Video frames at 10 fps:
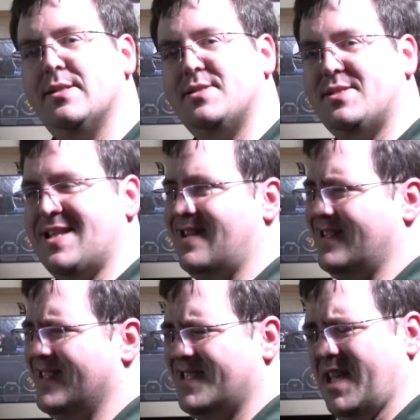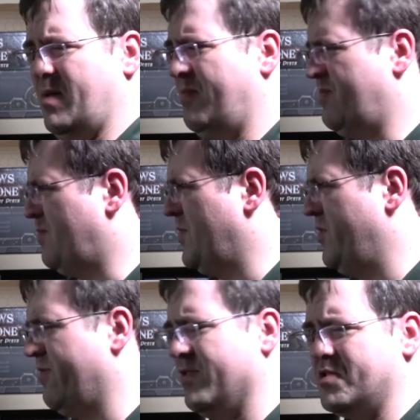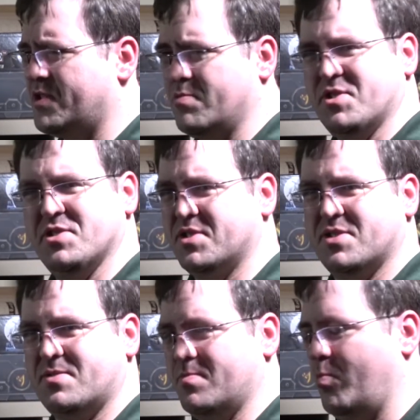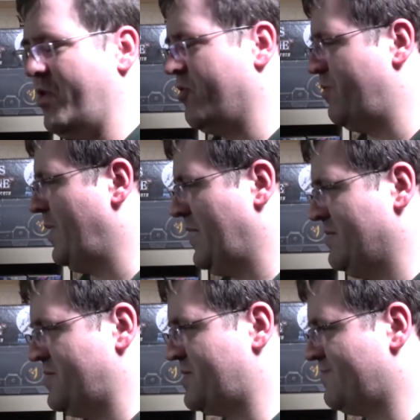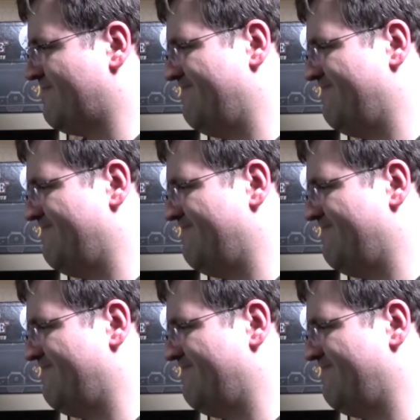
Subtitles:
set in the same universe, which is weird because